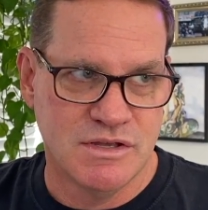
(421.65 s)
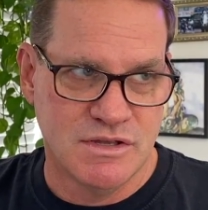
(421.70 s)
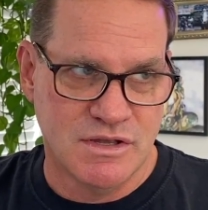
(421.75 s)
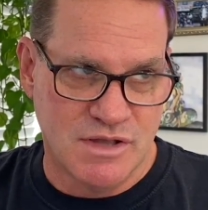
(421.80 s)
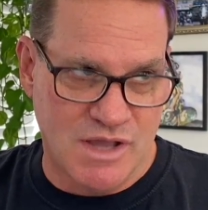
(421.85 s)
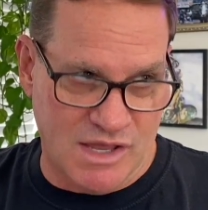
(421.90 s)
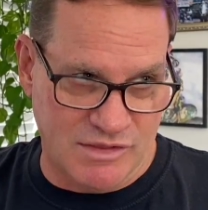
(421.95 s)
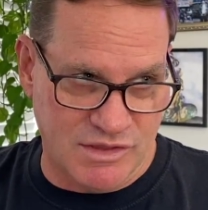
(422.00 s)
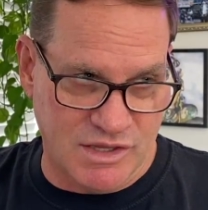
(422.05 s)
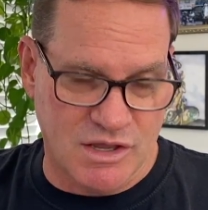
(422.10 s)

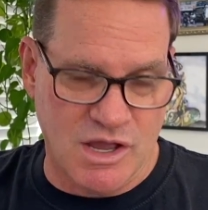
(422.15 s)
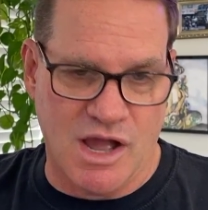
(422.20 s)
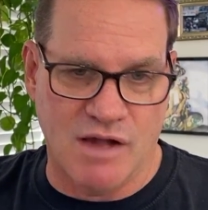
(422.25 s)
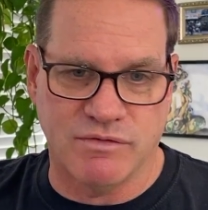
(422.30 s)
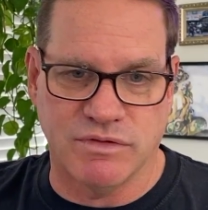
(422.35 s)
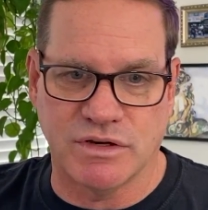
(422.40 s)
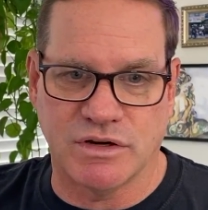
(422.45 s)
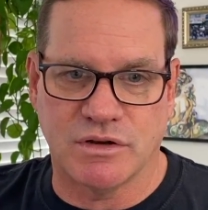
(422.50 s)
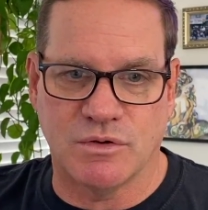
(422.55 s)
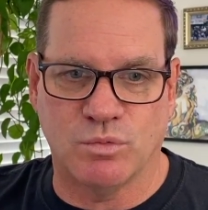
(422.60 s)
I think
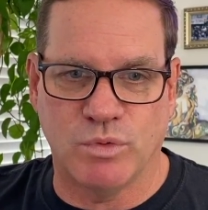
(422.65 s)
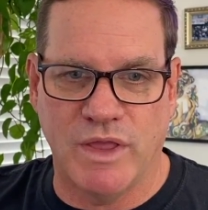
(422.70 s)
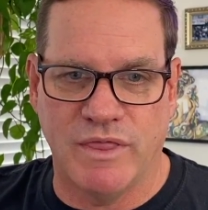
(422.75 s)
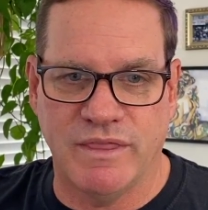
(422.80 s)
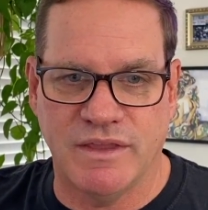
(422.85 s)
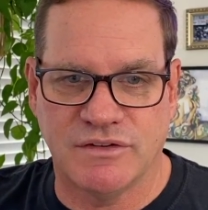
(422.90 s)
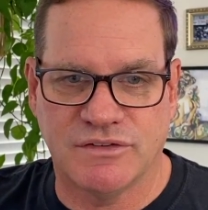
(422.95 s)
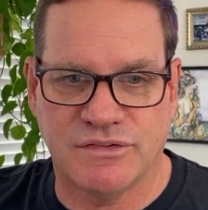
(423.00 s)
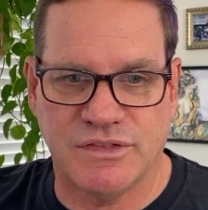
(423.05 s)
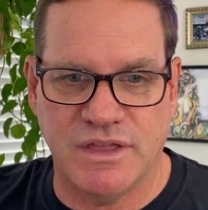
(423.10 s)
Hovland could win
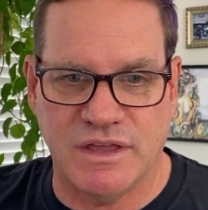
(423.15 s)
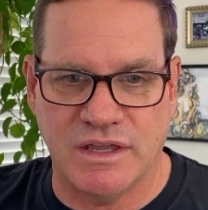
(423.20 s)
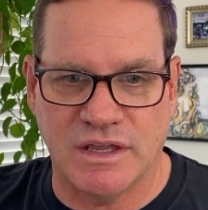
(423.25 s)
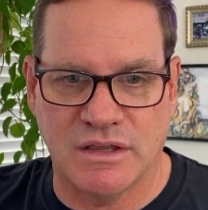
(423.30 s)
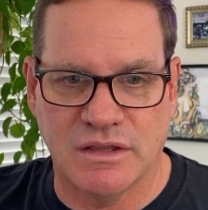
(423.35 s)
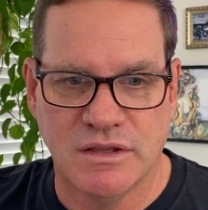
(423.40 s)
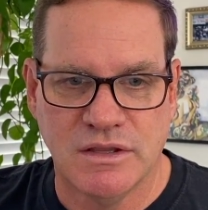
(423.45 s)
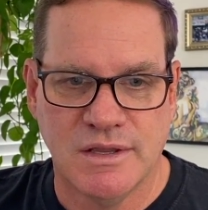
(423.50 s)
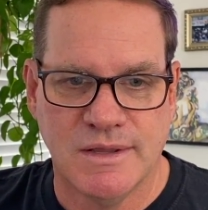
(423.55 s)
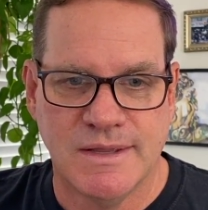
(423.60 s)
this thing.
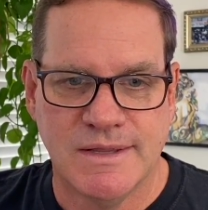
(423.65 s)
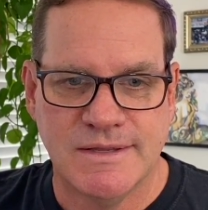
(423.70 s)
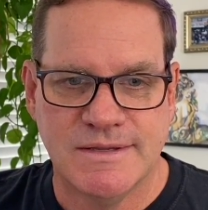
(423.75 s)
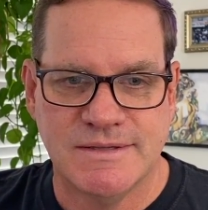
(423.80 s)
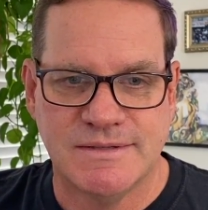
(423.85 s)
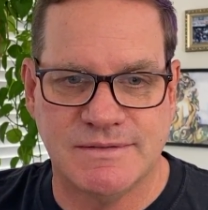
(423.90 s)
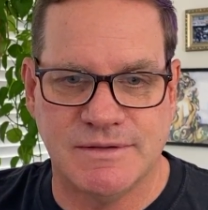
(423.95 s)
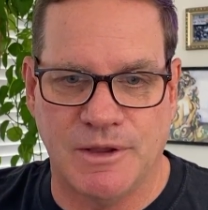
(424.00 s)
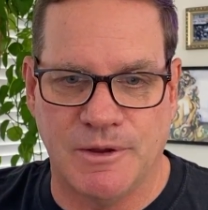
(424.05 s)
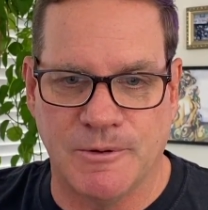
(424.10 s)

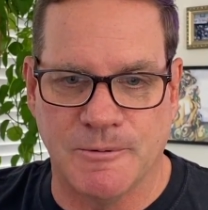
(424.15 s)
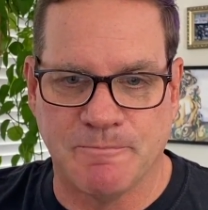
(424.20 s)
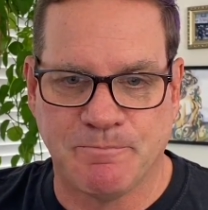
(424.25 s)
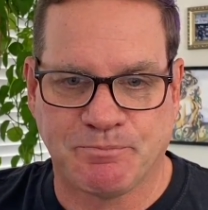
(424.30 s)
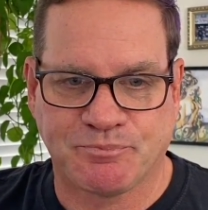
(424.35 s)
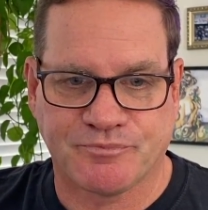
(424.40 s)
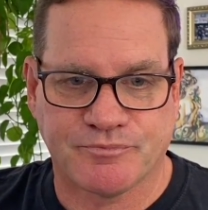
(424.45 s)
So